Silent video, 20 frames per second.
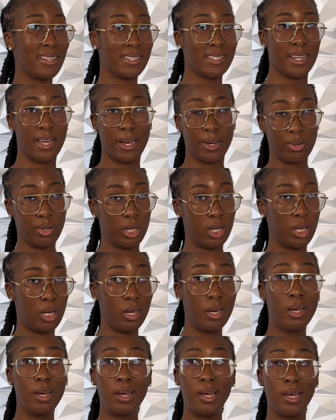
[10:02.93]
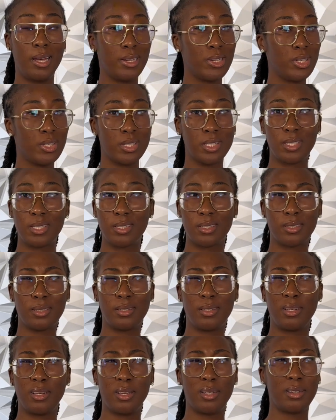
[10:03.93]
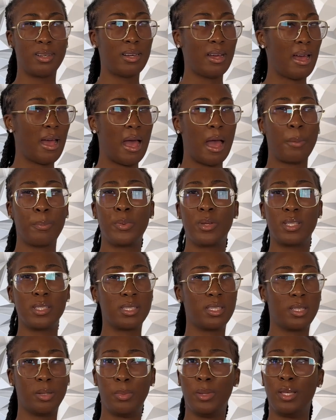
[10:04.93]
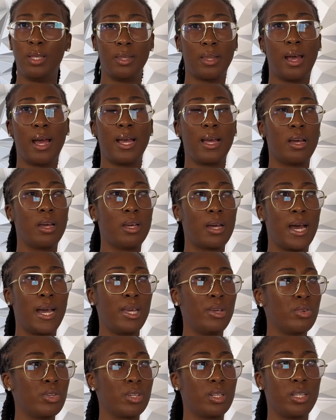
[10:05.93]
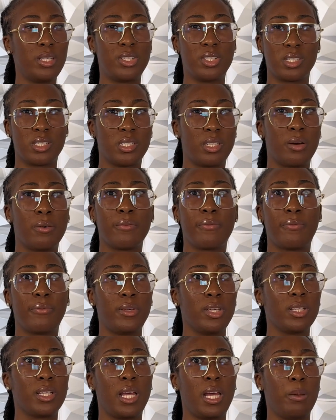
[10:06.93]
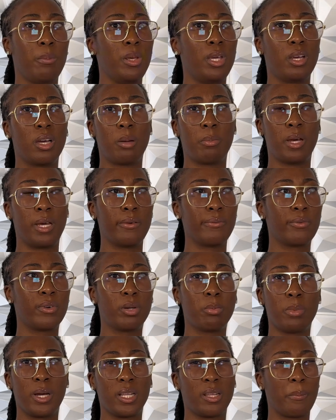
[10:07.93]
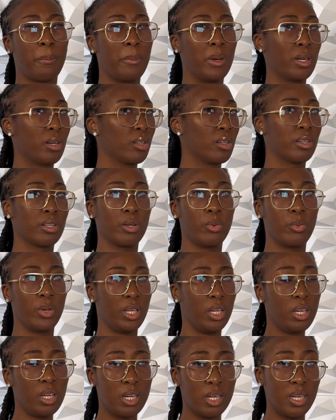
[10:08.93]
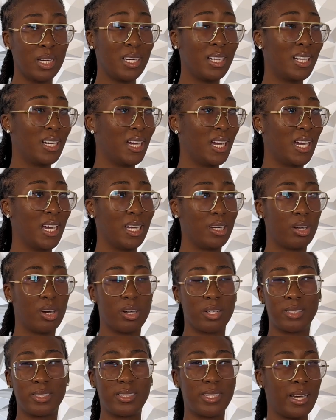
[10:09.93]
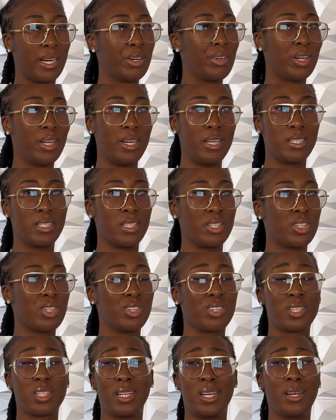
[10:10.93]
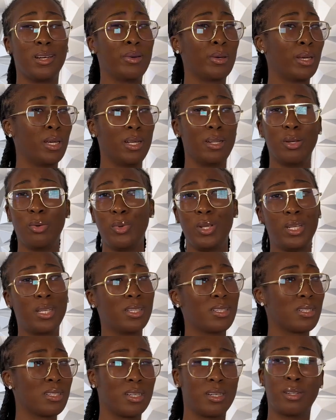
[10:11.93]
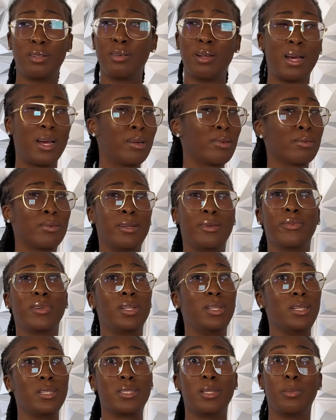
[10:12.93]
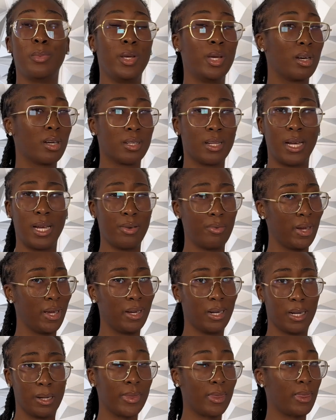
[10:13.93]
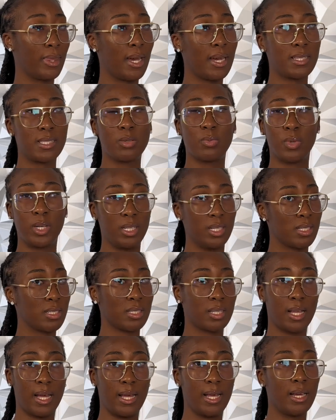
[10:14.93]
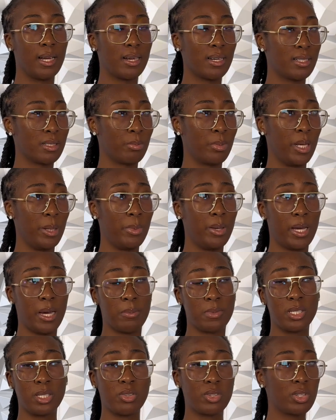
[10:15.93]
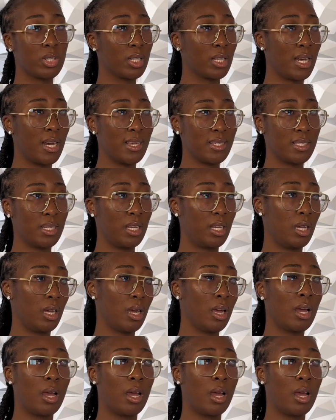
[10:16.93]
Saturday. It just happens to be that I usually just don't feel like being on my phone by the middle of the week. And on Saturdays, it's just like, okay, the week is done. I don't even need to be online right now. That's what it's like, because maybe I'm socializing,